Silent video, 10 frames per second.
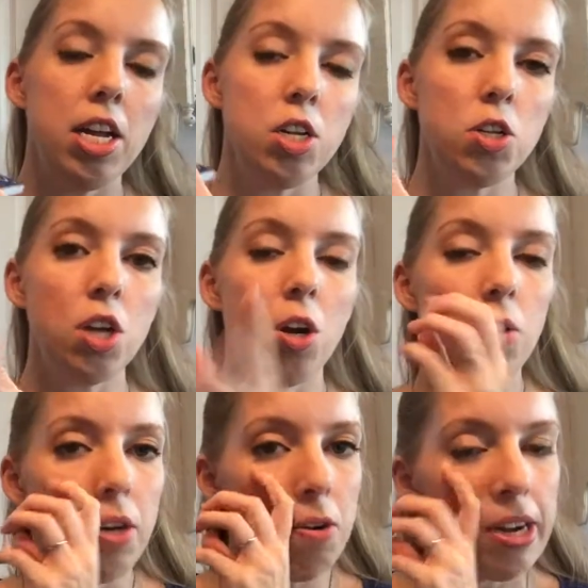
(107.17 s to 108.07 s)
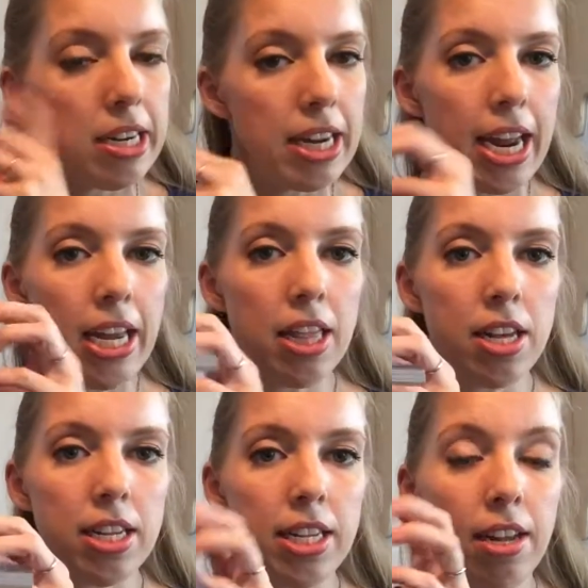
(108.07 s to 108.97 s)
So you can take
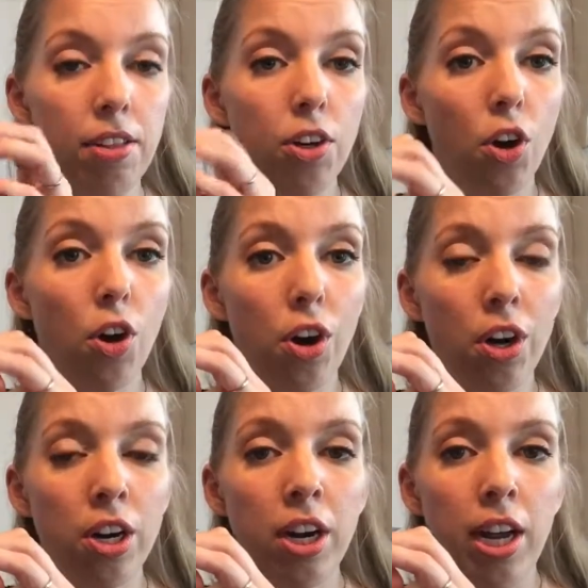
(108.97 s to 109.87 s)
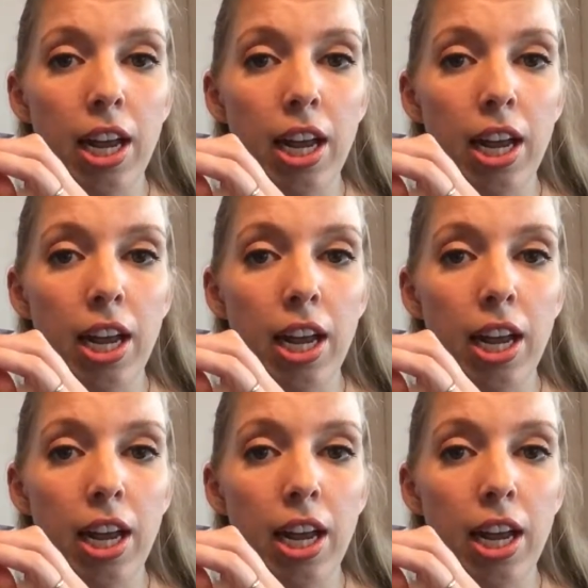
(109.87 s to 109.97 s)
this in the car